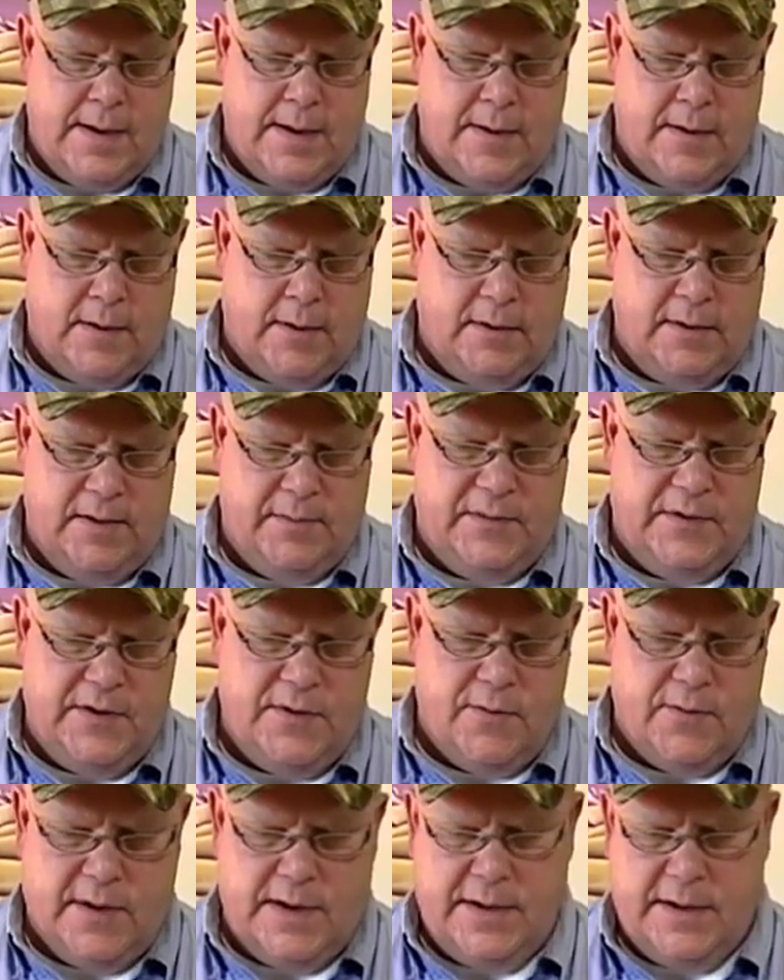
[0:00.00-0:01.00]
And all I'm
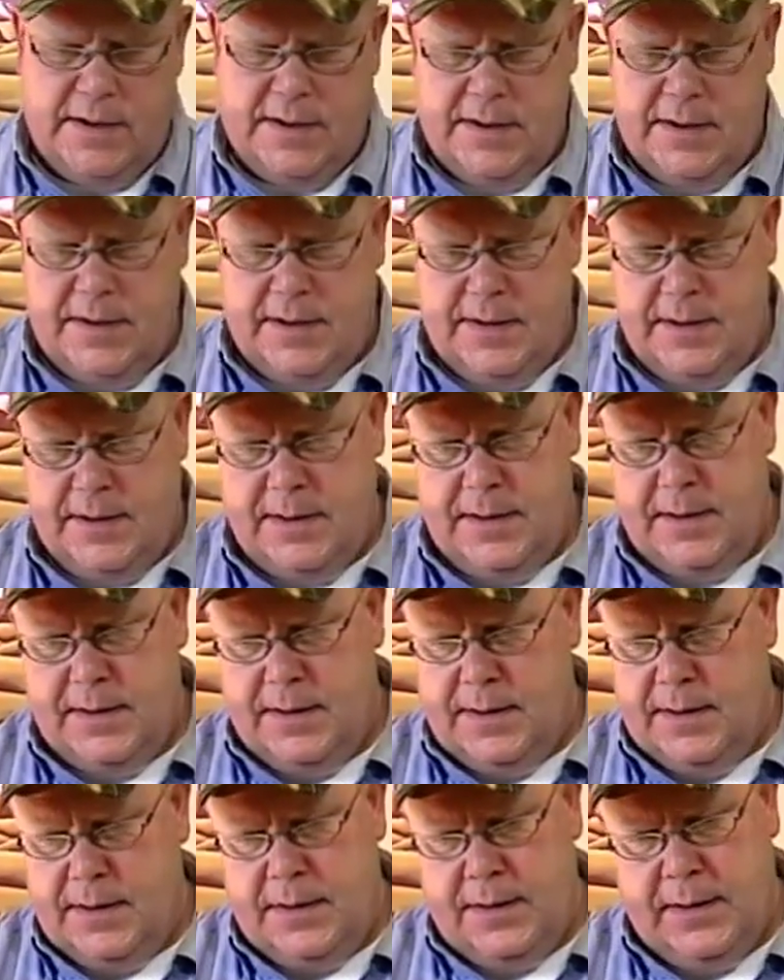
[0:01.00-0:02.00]
doing
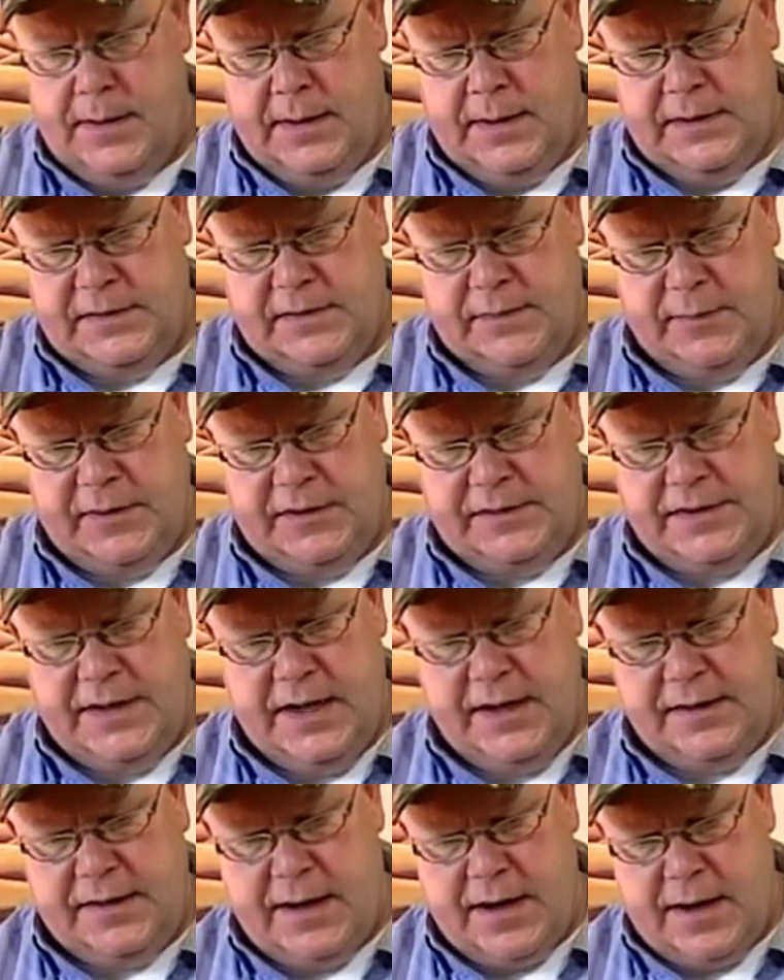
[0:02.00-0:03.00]
is I'm going to
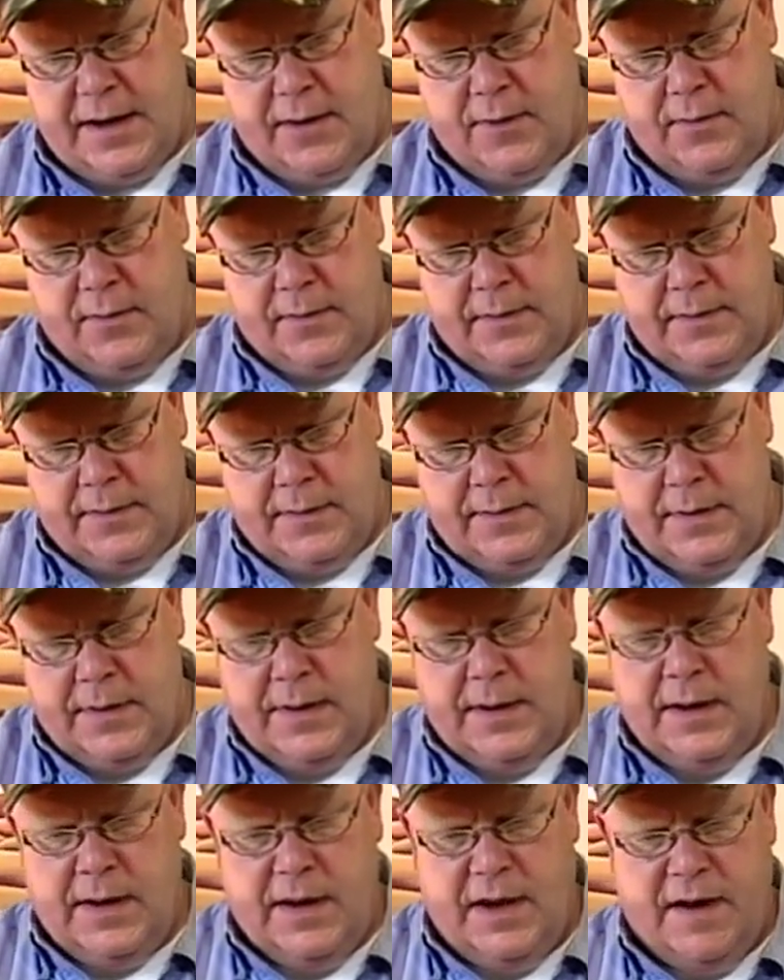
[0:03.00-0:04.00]
take now,
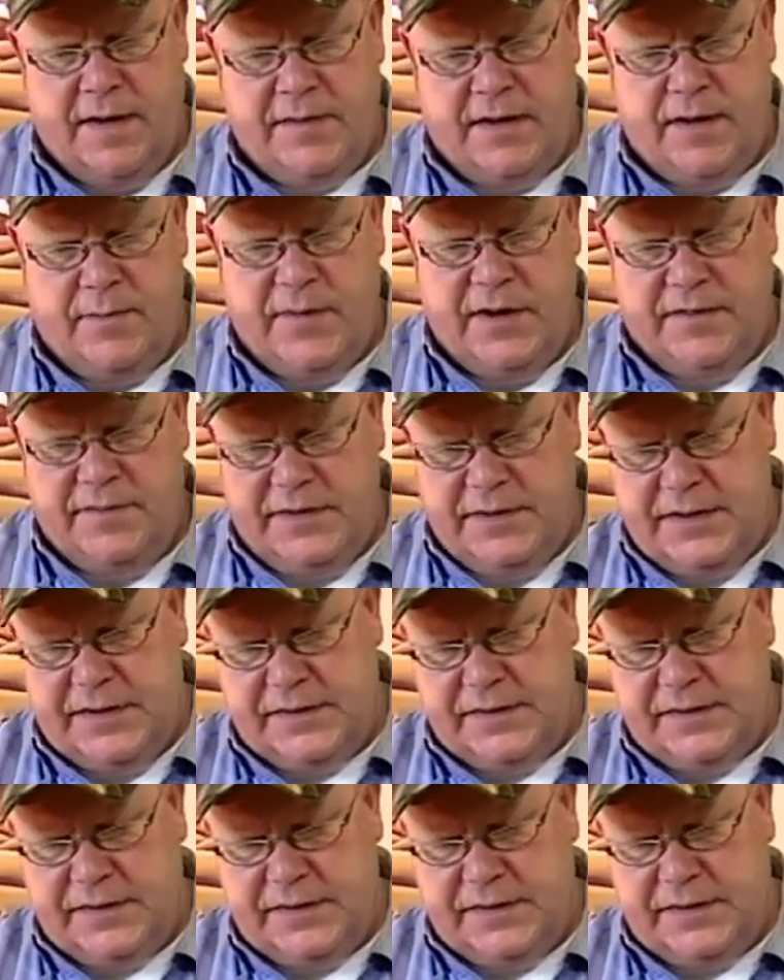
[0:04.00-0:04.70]
I've got a bit of a